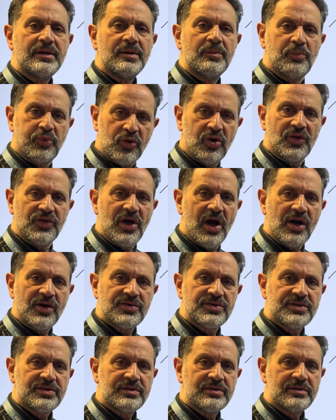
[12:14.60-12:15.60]

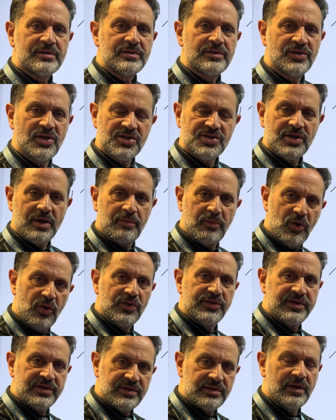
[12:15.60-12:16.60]
product? These are
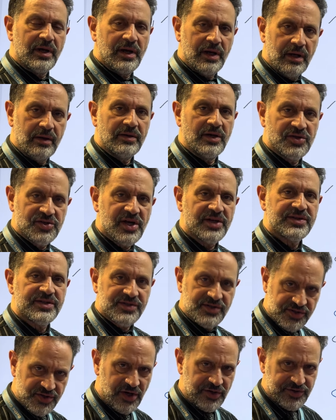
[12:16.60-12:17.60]
both each
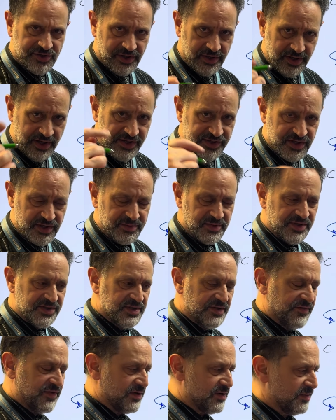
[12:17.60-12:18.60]
other's structural isomers,
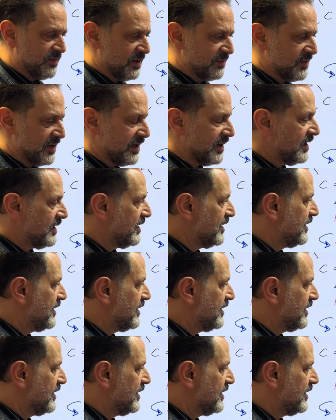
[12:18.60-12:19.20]
if you remember